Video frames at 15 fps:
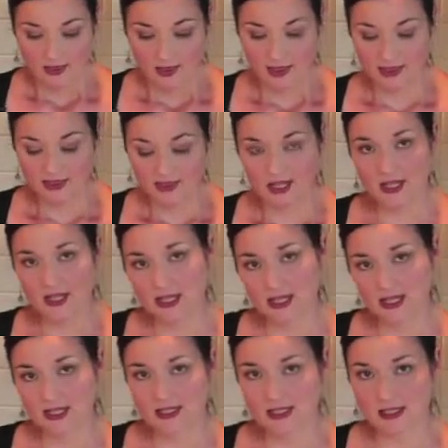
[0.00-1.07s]
the thing
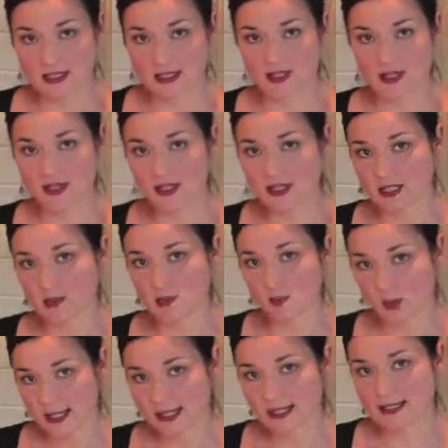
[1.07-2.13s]
is that there isn't
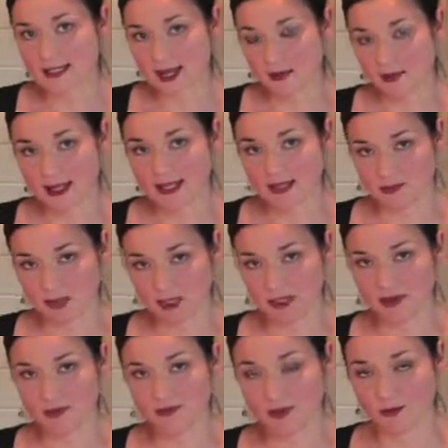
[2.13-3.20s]
one set
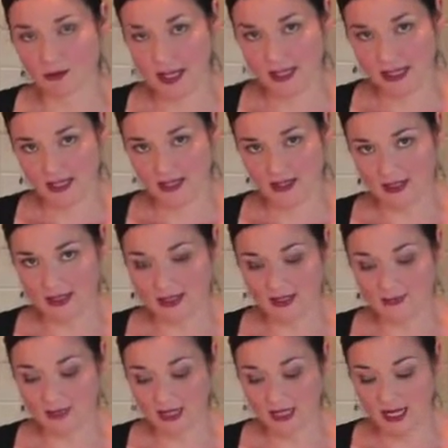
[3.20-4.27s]
recipe for making this,
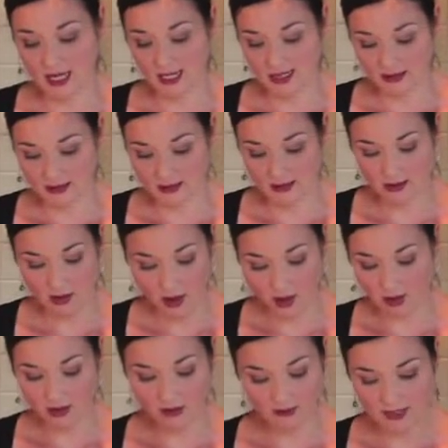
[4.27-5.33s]
because
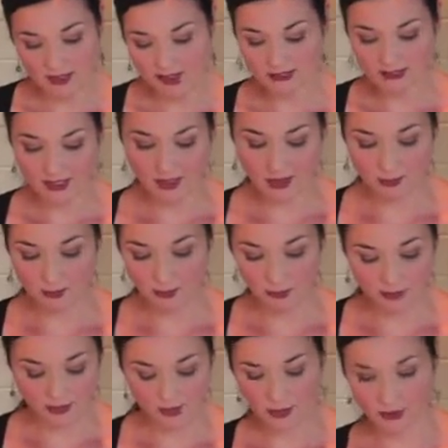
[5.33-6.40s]
all of these
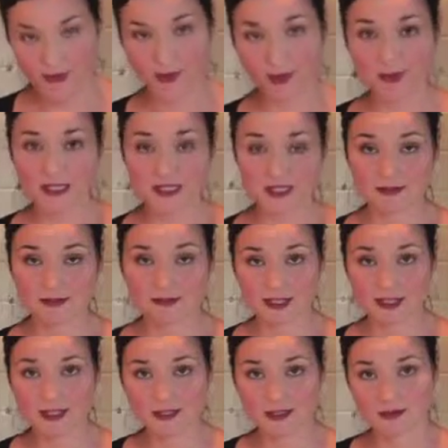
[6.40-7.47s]
vegetables are a little bit
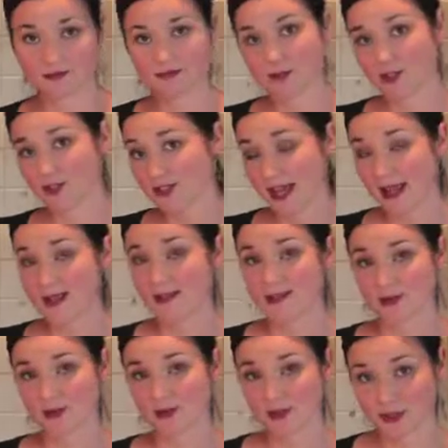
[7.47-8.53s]
different. Your
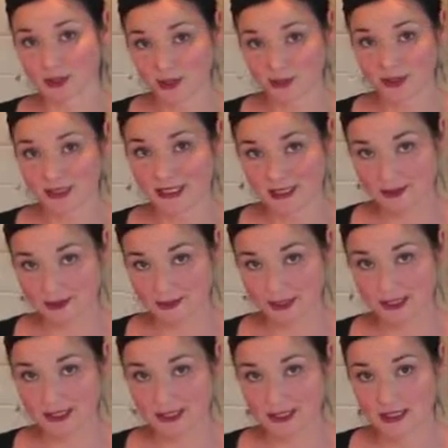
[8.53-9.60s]
tastes are a little bit
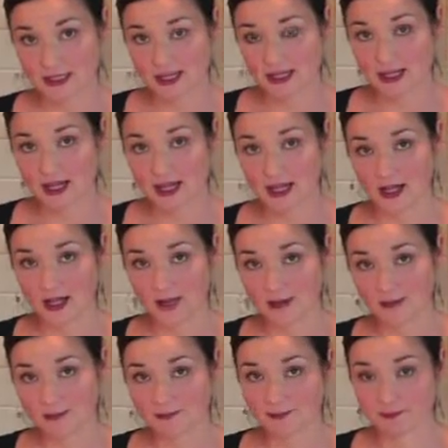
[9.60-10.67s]
different.
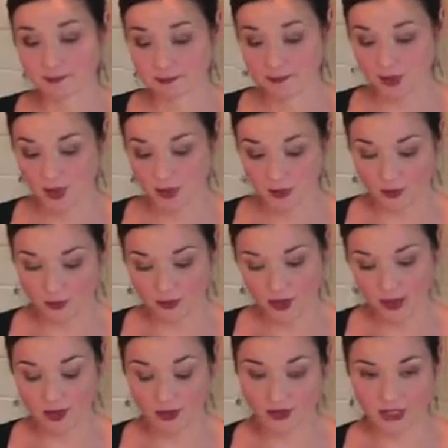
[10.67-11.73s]
You know,
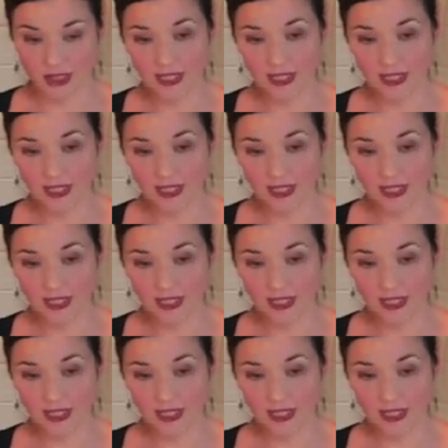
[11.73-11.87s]
the